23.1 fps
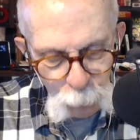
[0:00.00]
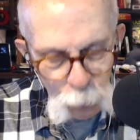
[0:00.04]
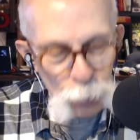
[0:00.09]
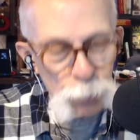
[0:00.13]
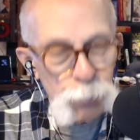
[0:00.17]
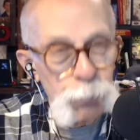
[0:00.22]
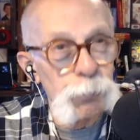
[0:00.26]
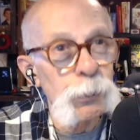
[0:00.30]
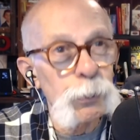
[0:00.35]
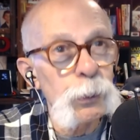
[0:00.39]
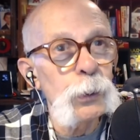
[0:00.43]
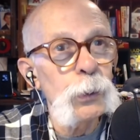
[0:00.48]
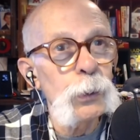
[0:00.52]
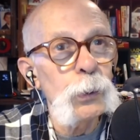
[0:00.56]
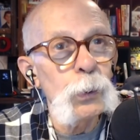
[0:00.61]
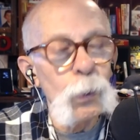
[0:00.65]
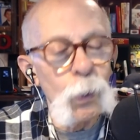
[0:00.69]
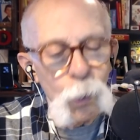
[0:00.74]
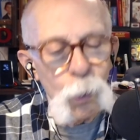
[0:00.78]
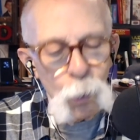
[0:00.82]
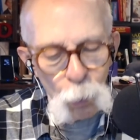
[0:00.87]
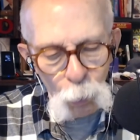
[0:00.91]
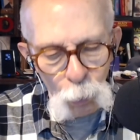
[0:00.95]

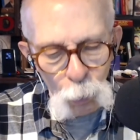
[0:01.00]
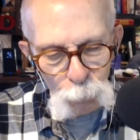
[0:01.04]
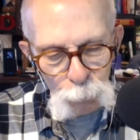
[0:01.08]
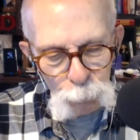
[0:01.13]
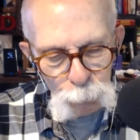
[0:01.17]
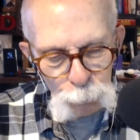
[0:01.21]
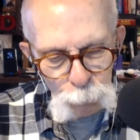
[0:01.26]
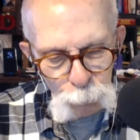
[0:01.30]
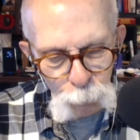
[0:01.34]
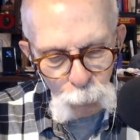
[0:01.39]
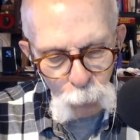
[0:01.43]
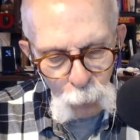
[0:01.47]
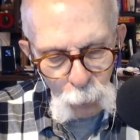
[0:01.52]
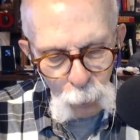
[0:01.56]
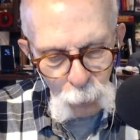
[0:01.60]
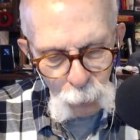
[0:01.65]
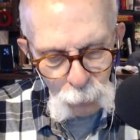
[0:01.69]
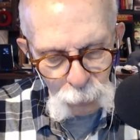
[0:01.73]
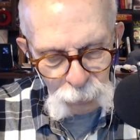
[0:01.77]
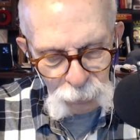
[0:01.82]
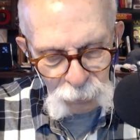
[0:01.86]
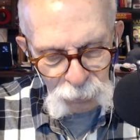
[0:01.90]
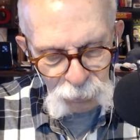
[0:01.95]
True or
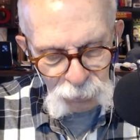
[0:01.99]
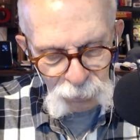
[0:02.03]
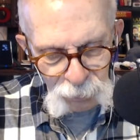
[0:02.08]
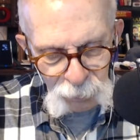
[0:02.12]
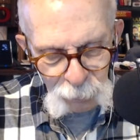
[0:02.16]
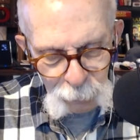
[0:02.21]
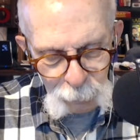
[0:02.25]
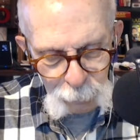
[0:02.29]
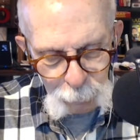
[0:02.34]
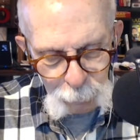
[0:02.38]
false?